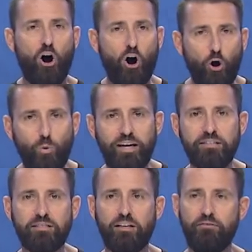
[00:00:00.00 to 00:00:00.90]

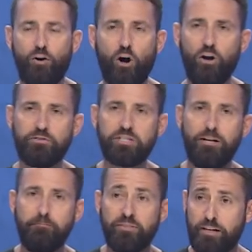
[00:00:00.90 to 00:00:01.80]
always involves
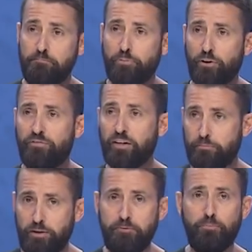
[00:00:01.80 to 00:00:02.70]

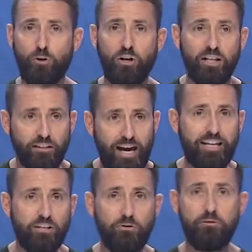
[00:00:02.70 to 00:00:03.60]
imperfect people
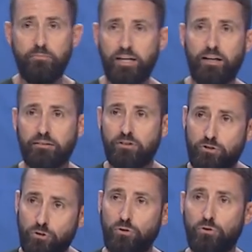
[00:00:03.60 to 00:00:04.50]
like you and me to
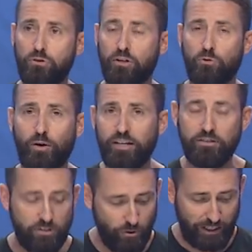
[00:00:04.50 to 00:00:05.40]
do what he
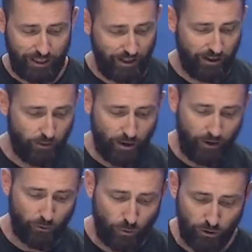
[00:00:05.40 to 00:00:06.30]
is doing in and
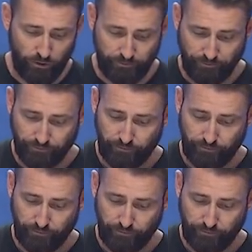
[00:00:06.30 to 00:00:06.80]
around the world.